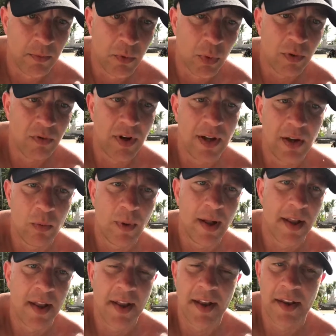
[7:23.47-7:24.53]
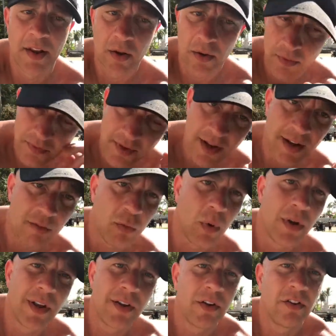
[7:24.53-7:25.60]
doing really well, and then they'll have
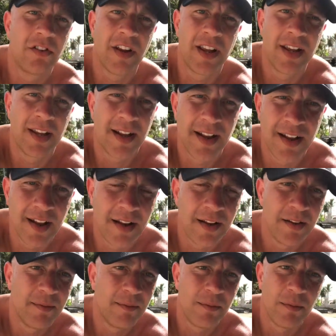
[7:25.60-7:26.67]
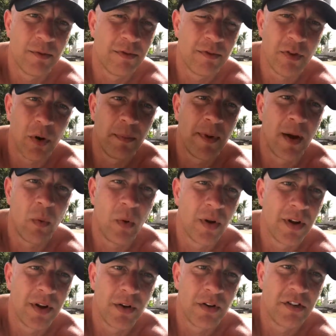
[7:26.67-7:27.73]
one little cheat, and then from that
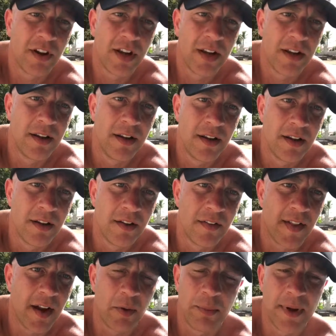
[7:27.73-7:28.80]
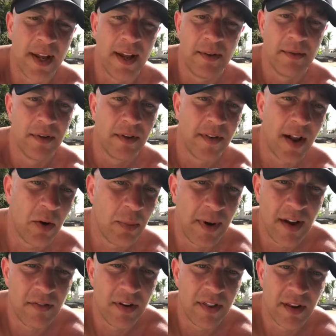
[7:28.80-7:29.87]
one little cheat, that'll be it. That'll be
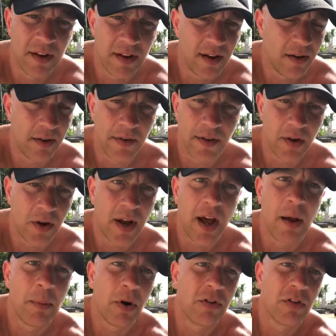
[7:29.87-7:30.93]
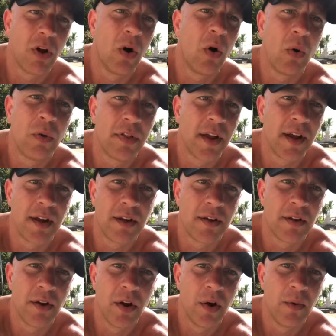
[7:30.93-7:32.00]
everything. They'll kibosh the whole thing,
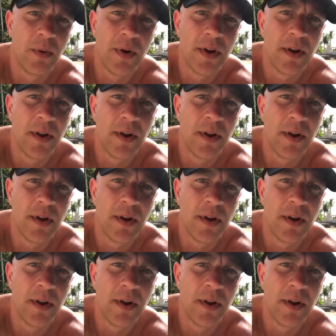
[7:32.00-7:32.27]
you know.